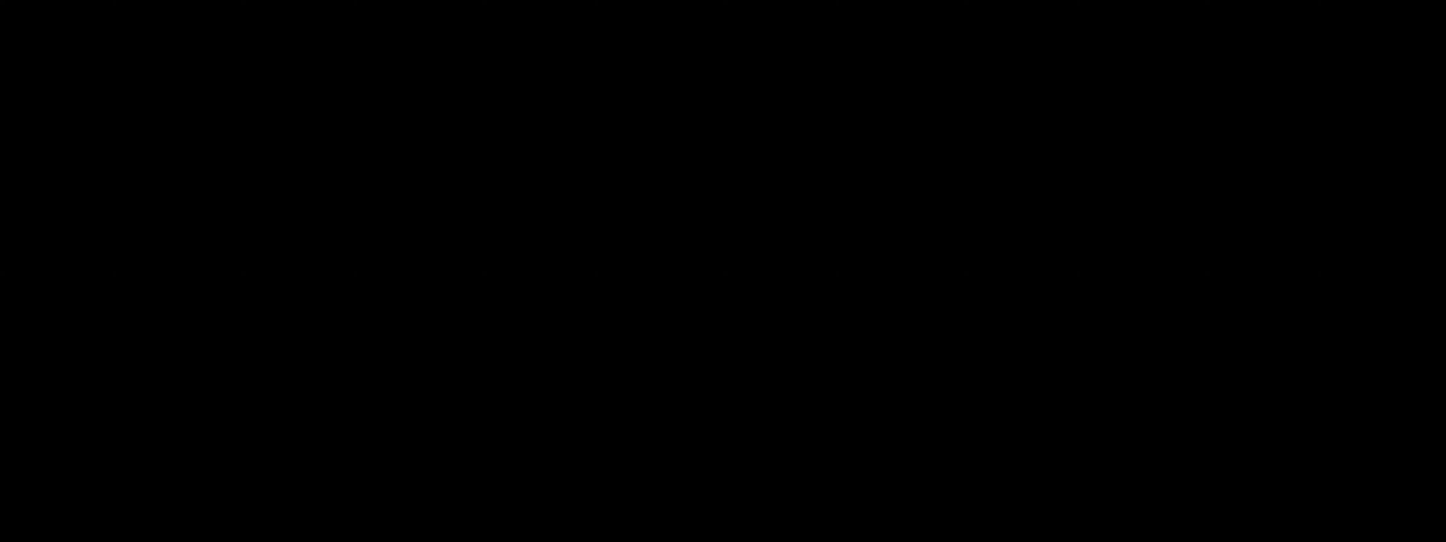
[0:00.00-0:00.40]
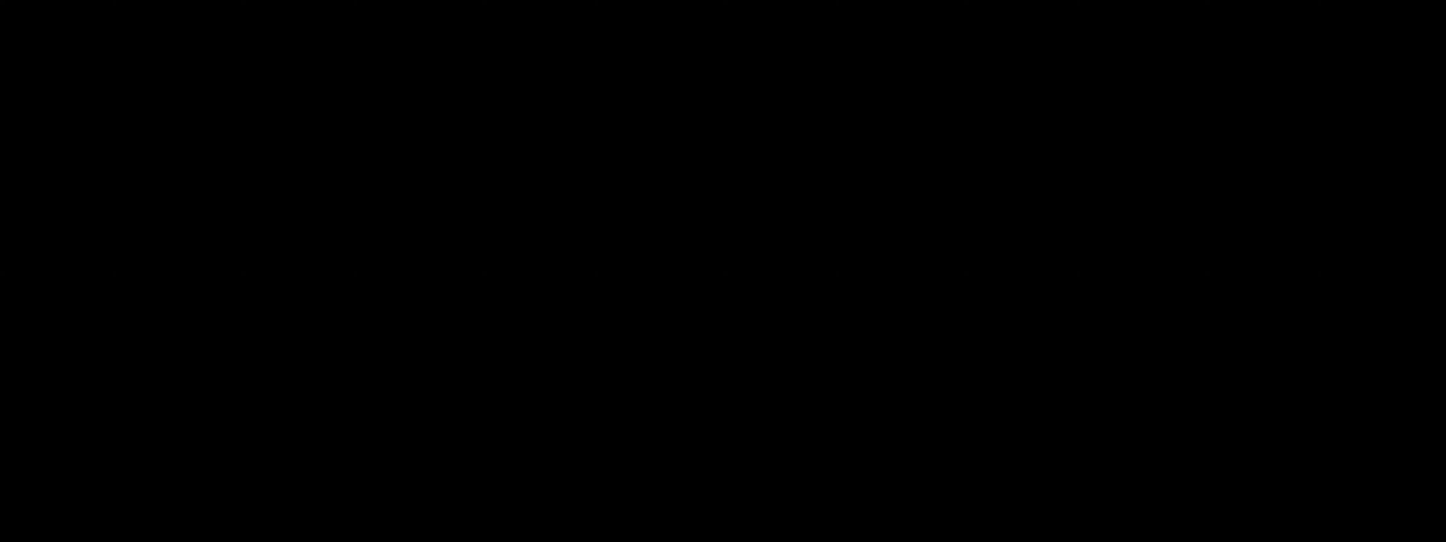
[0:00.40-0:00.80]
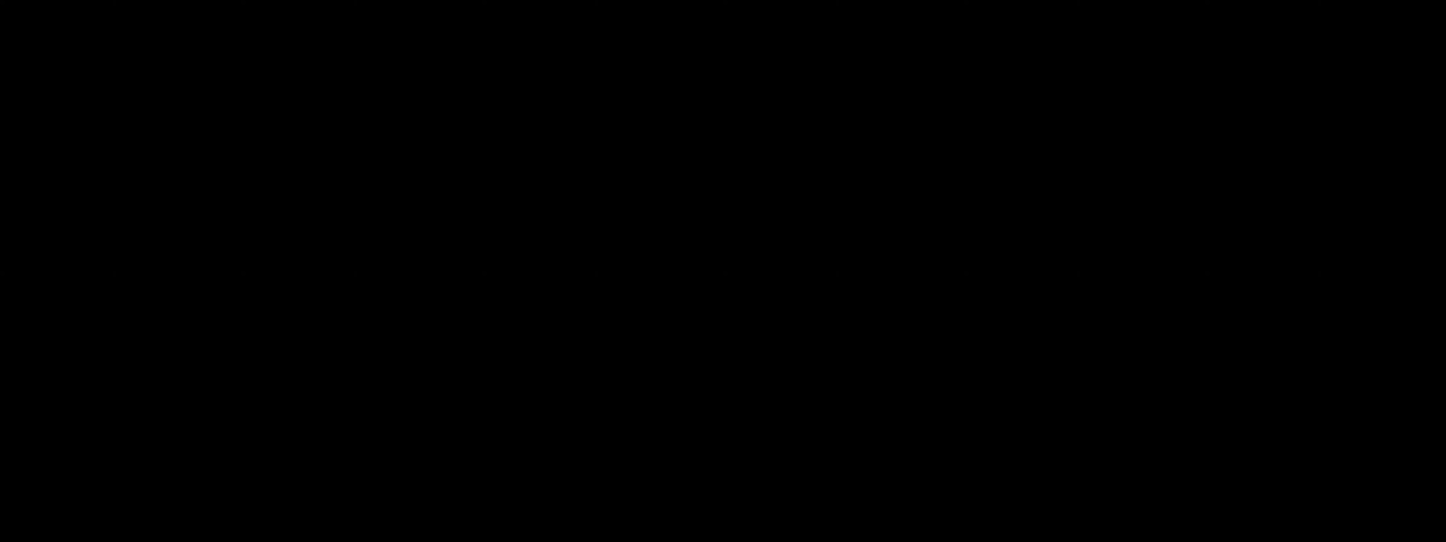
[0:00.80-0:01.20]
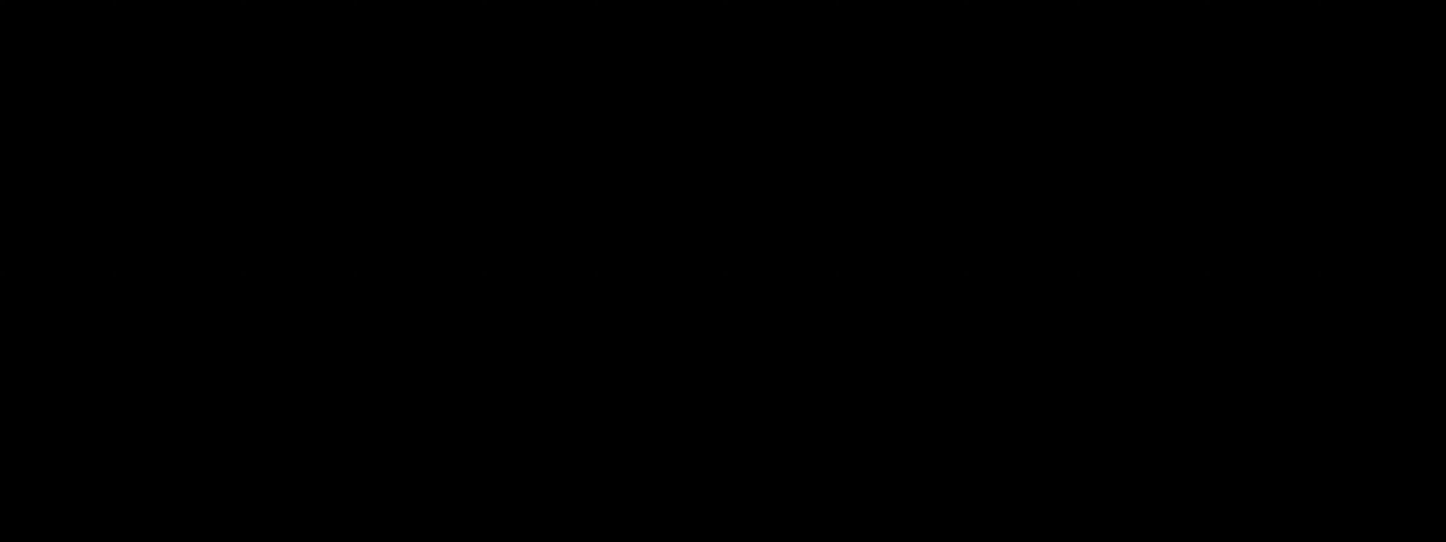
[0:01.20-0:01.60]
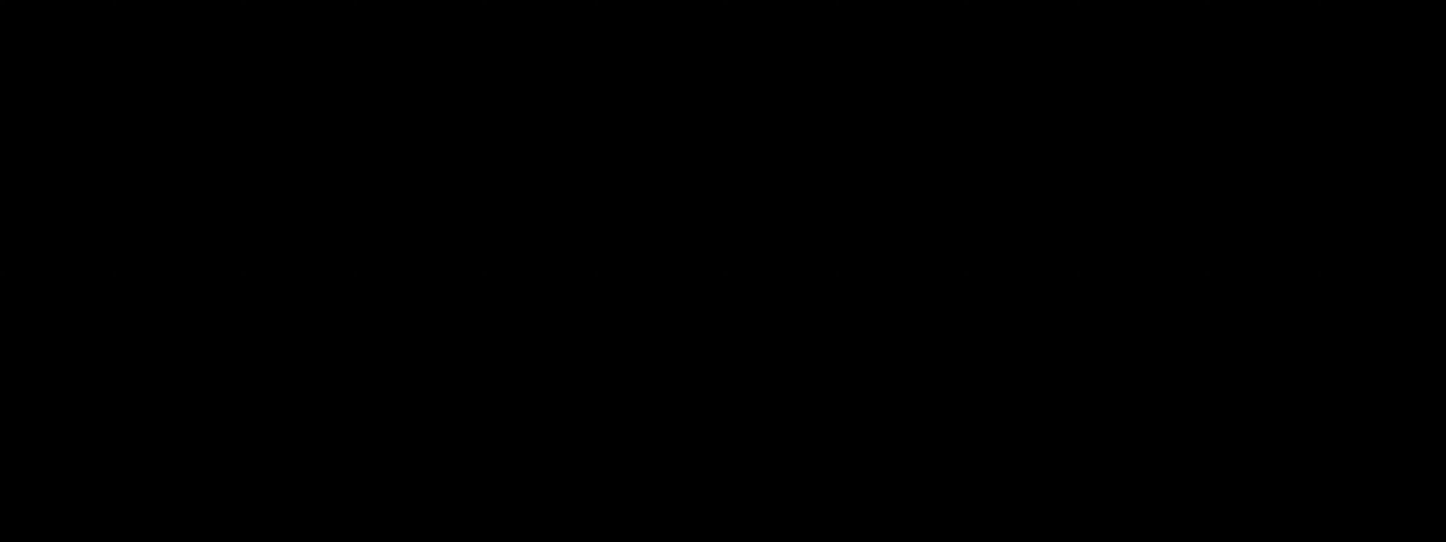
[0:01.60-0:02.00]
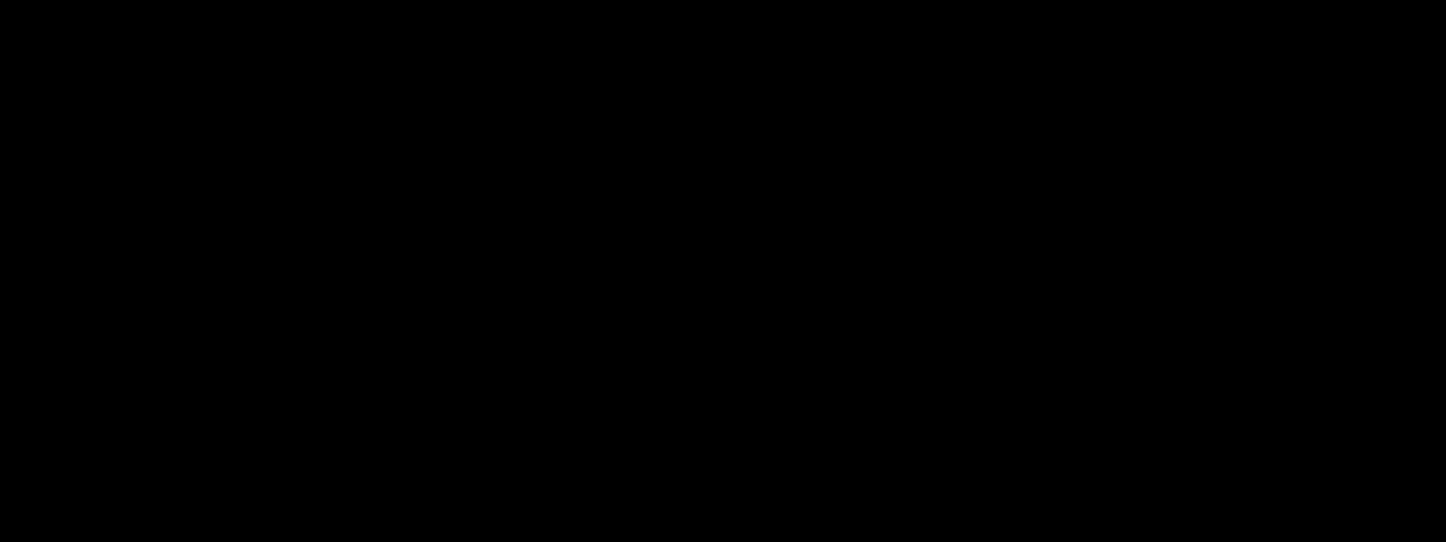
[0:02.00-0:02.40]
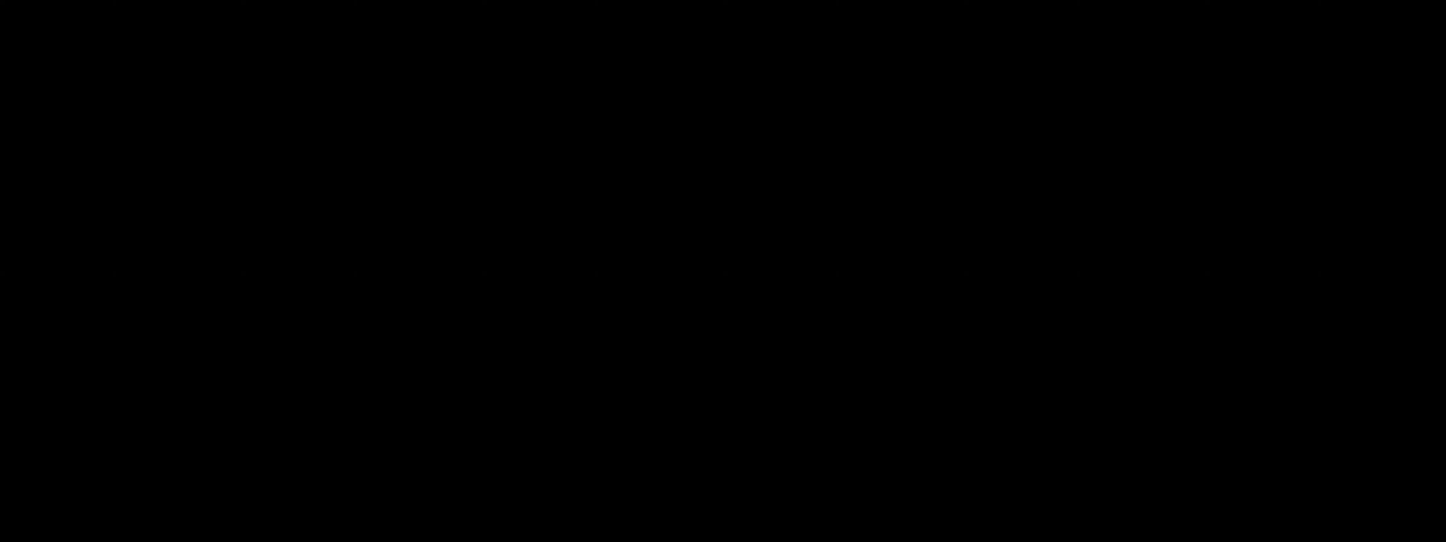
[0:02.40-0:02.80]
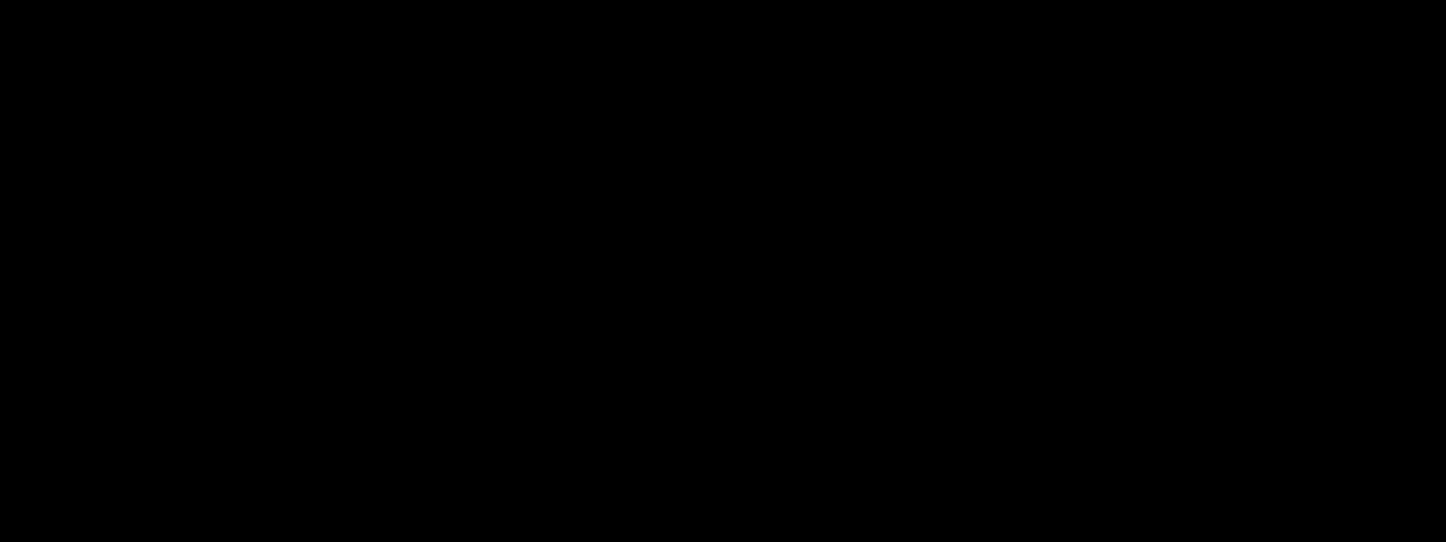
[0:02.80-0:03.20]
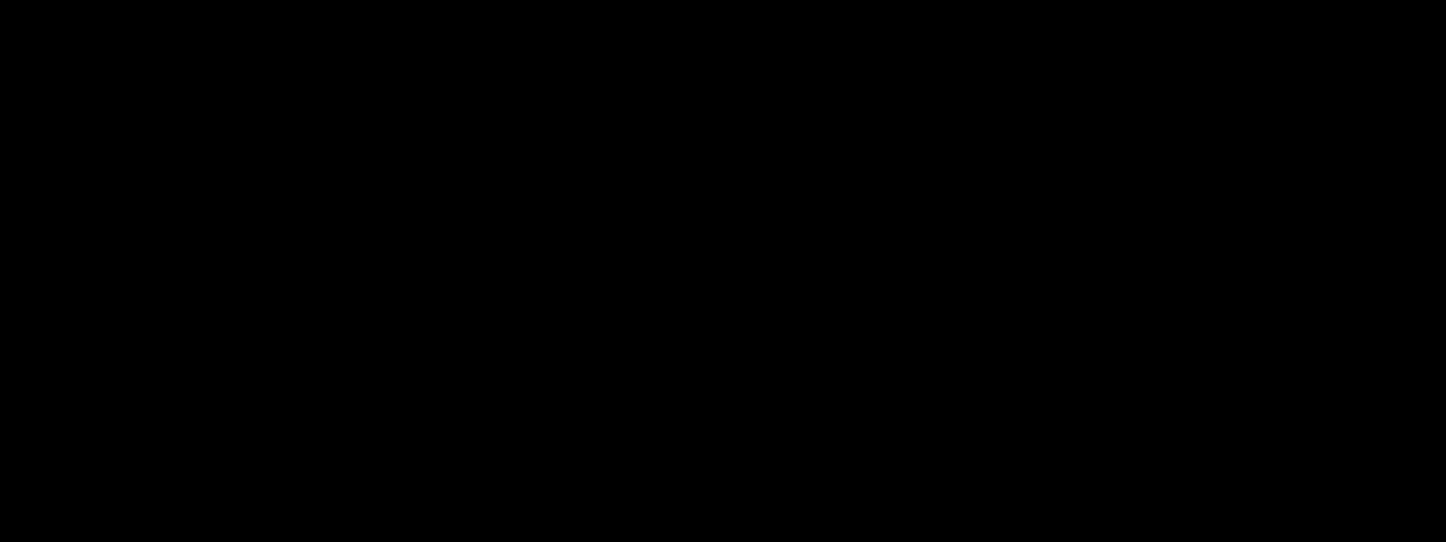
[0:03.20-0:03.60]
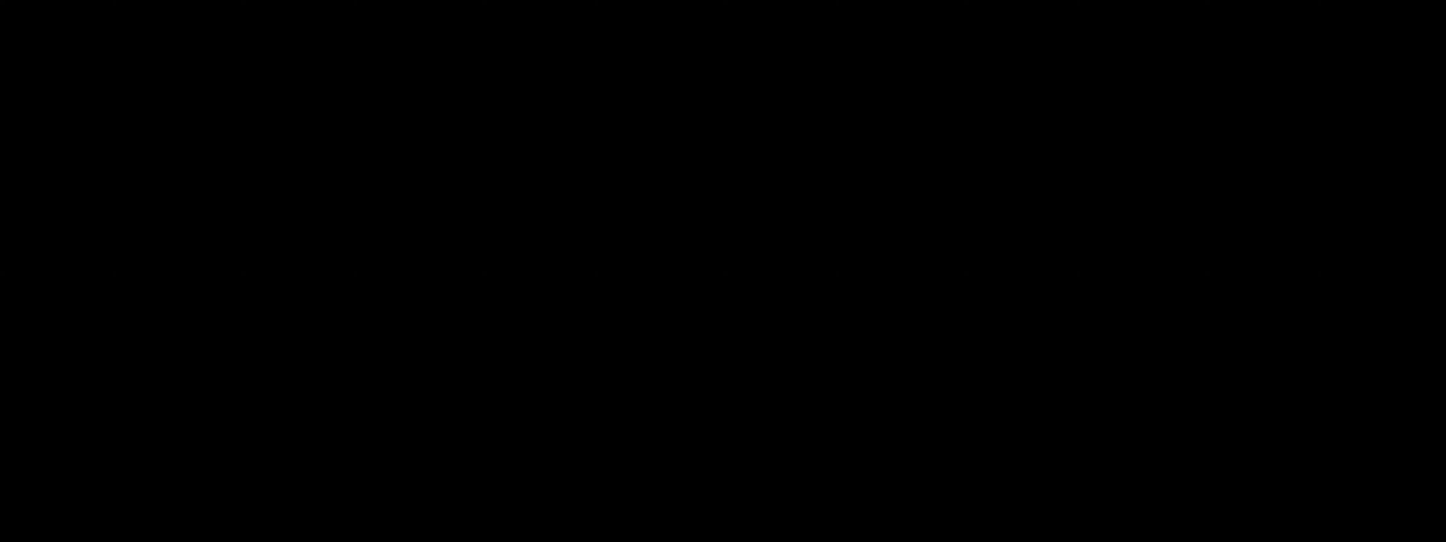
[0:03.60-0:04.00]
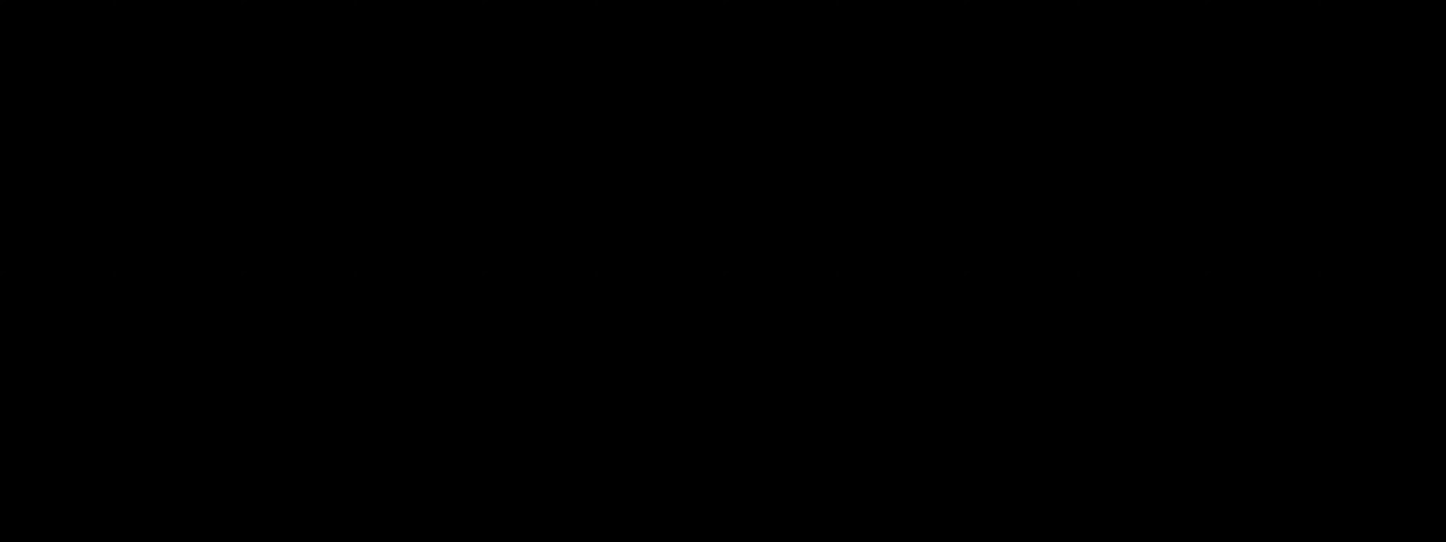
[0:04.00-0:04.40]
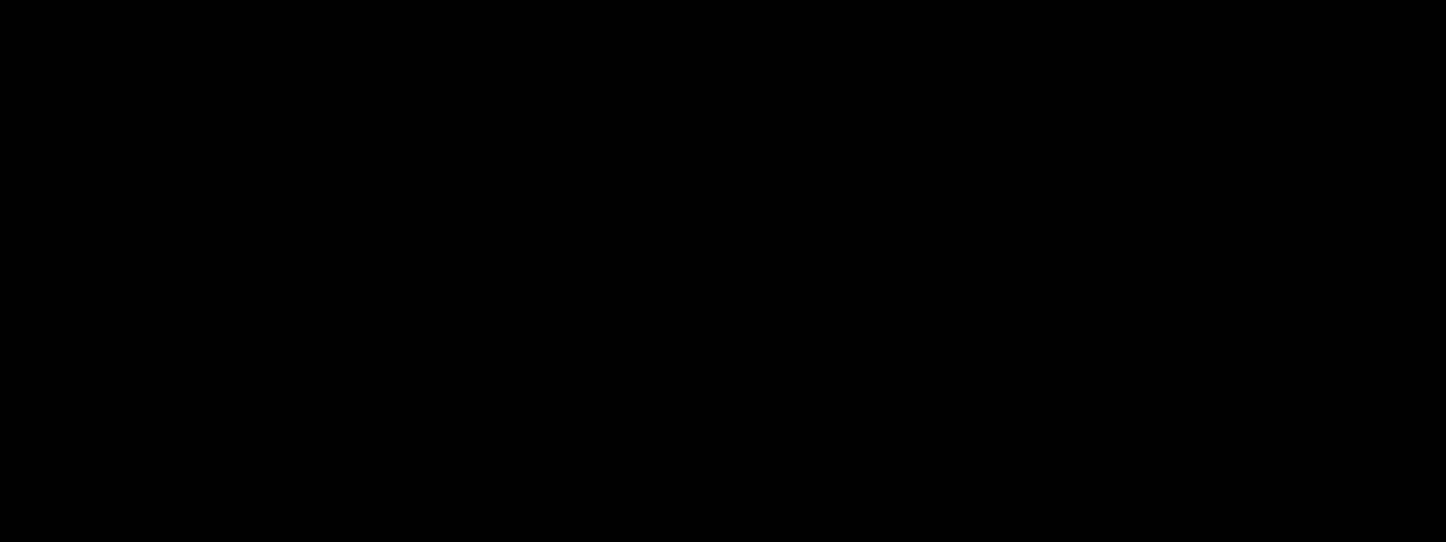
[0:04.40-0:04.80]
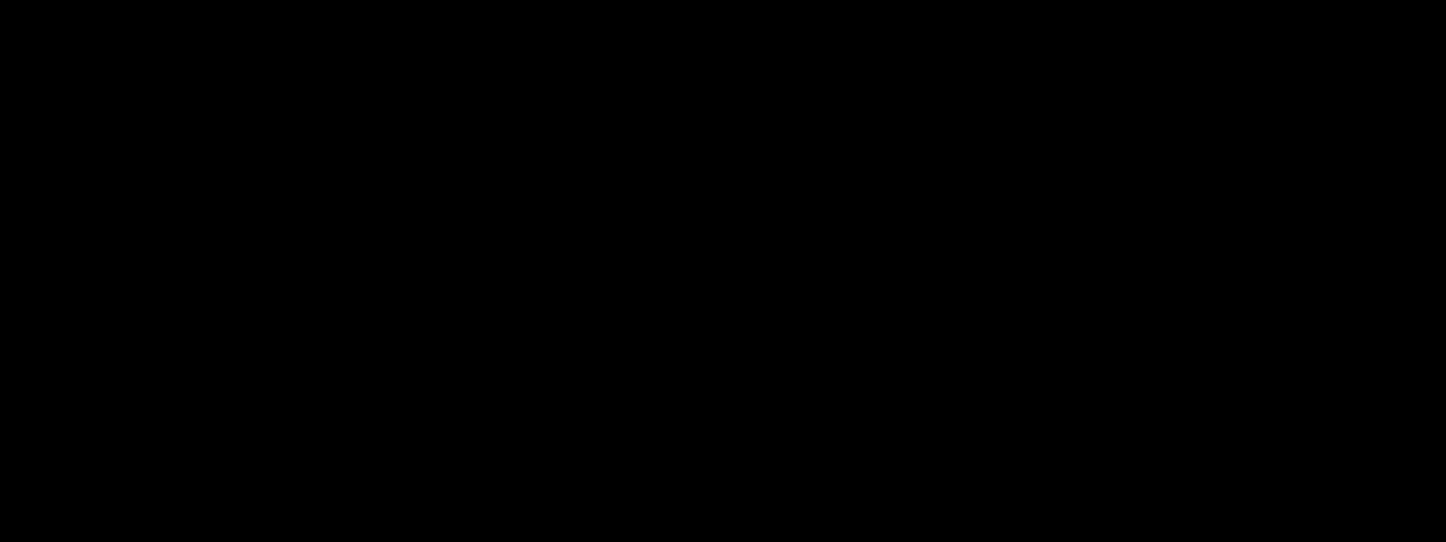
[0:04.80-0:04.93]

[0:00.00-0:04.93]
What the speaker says: (no speaker visible)